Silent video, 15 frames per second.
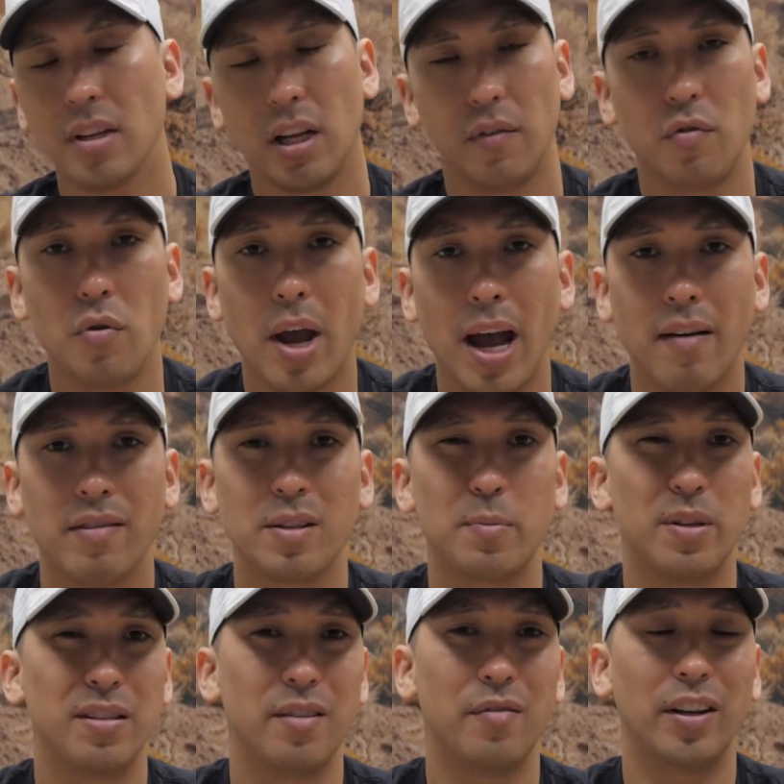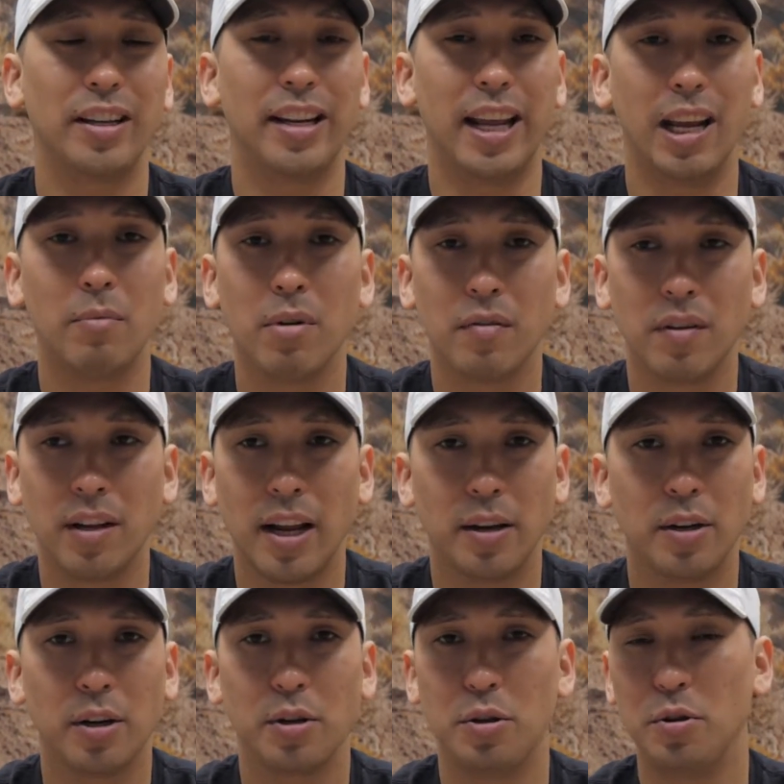if you have a specific name of a
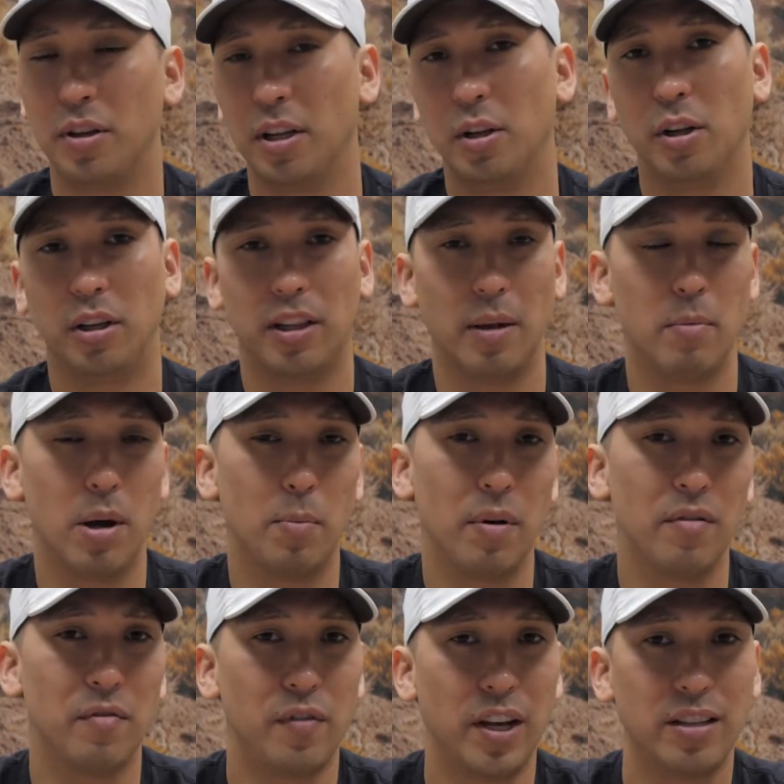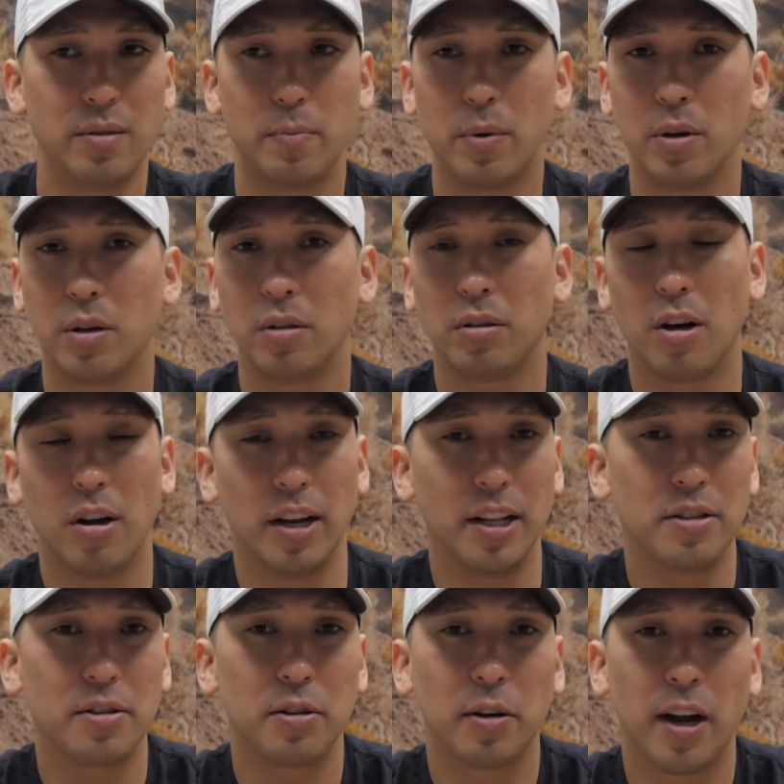lender, you can look them up on Facebook, on
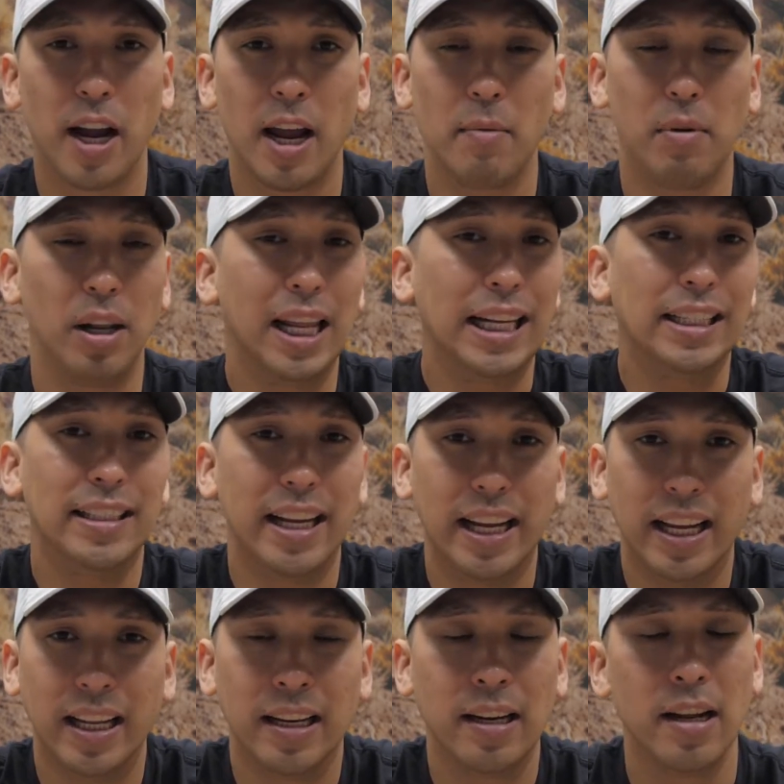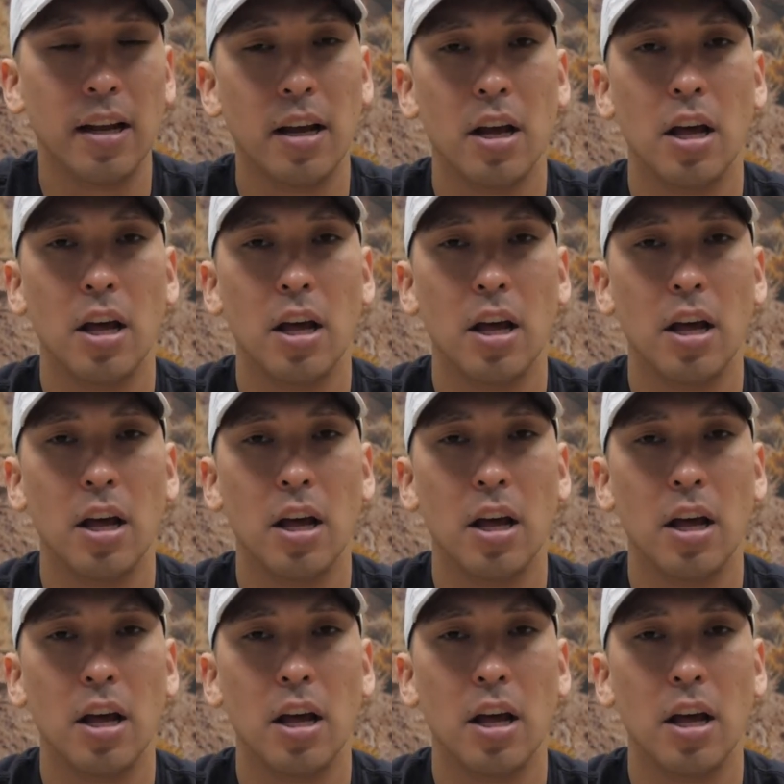Instagram, LinkedIn.